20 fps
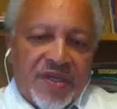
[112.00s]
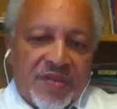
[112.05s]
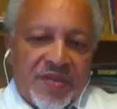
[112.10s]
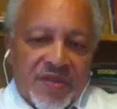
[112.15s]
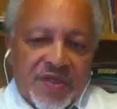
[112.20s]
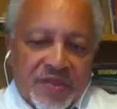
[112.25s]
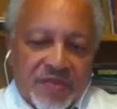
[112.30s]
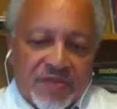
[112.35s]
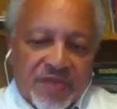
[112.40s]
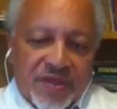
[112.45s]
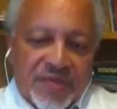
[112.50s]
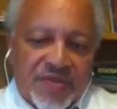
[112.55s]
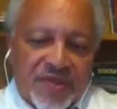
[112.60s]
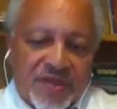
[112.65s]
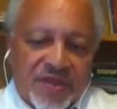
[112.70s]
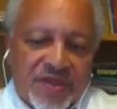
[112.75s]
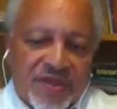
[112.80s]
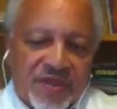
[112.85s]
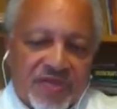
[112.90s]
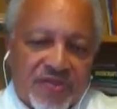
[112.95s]
And what the
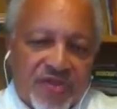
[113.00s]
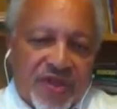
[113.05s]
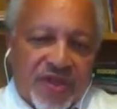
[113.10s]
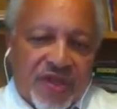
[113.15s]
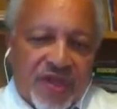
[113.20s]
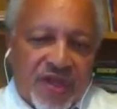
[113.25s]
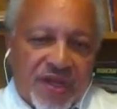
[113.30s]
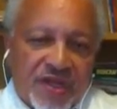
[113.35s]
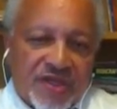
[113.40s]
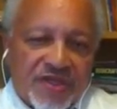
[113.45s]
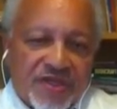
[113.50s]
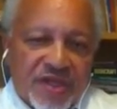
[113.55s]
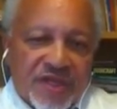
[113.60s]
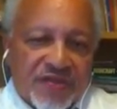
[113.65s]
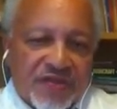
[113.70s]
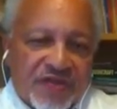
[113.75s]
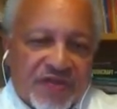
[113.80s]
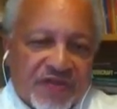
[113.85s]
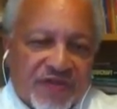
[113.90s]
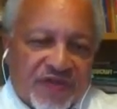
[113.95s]
public doesn't realize
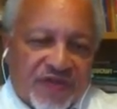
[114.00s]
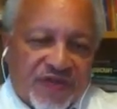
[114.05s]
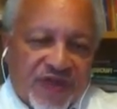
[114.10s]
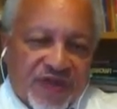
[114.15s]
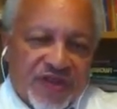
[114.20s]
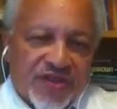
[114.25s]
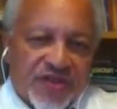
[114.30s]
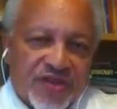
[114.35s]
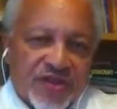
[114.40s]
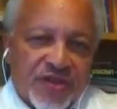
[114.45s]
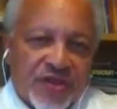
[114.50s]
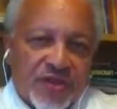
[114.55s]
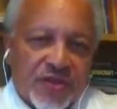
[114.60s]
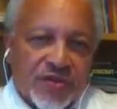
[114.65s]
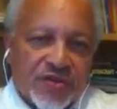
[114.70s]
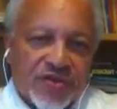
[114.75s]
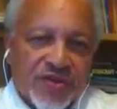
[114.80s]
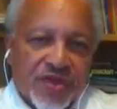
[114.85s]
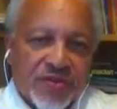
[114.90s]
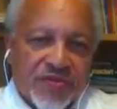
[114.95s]
that if inflation
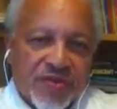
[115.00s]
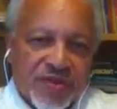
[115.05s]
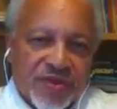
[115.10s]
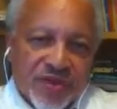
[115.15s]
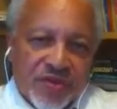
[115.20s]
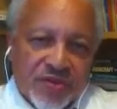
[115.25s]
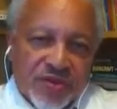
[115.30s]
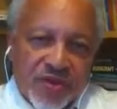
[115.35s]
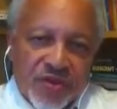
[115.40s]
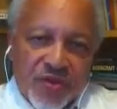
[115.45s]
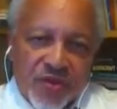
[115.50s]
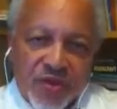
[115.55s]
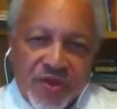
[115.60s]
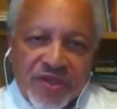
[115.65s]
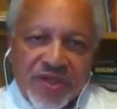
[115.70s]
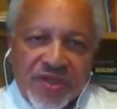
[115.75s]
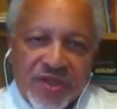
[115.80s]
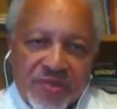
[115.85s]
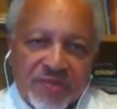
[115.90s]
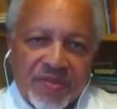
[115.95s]
goes up, there's only
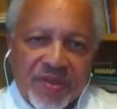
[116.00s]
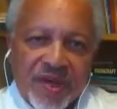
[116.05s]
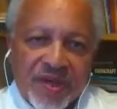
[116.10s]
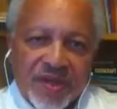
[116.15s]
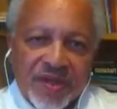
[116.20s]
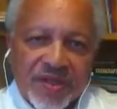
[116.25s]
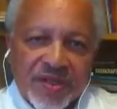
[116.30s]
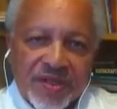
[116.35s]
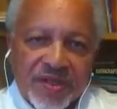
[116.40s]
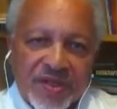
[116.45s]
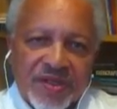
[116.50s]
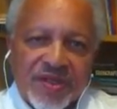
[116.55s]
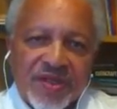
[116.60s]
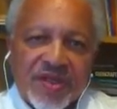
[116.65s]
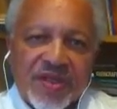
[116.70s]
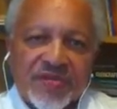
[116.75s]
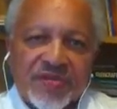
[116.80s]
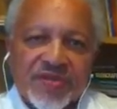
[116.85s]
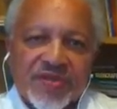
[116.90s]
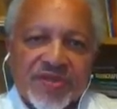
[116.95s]
one commodity that
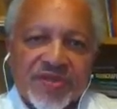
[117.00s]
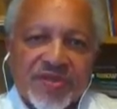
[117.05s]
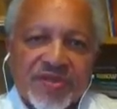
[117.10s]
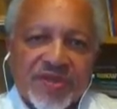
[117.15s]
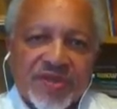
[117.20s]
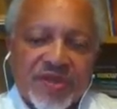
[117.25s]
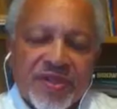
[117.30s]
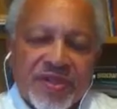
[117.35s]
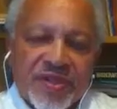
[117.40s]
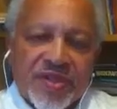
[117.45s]
keeps